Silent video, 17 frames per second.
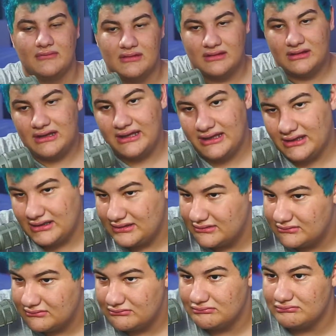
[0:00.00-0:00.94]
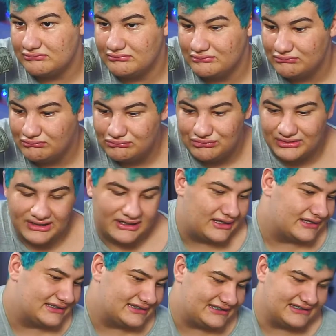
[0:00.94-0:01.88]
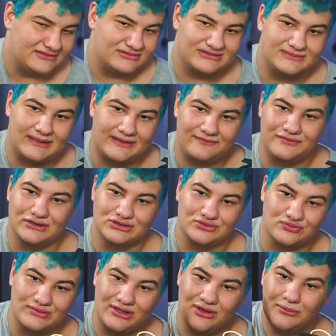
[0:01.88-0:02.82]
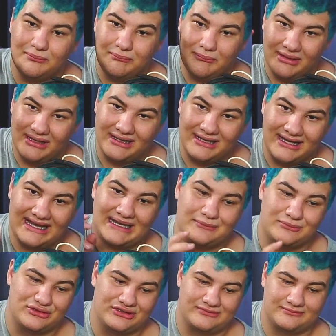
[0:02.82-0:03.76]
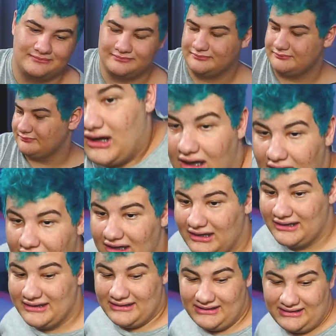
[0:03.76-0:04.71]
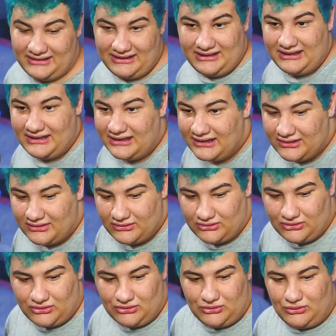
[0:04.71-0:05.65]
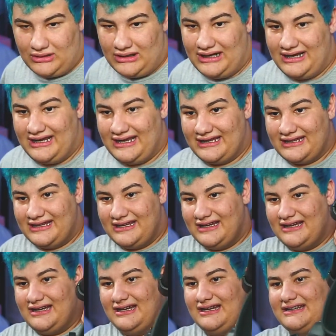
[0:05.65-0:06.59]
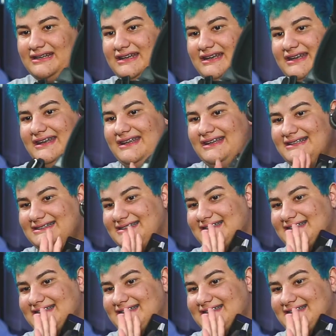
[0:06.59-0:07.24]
And yeah, this thing was my first real big camera. Until I got this